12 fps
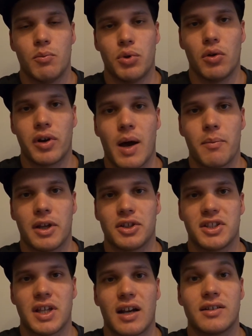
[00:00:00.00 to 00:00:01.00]
pulled up and
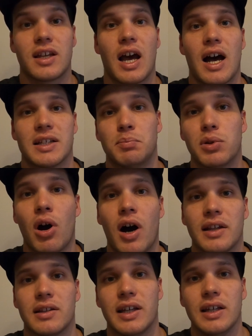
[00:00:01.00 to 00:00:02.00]
just started to cast
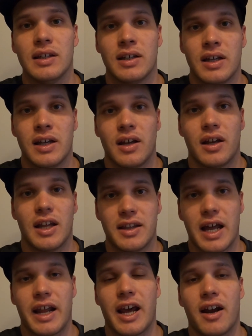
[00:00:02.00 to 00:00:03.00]
blindly in
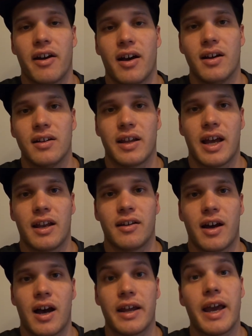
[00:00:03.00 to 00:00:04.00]
that area, and
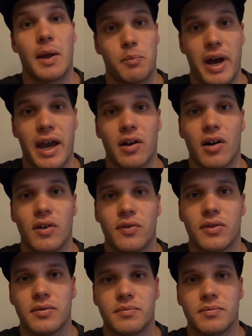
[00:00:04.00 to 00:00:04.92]
yeah, it paid off.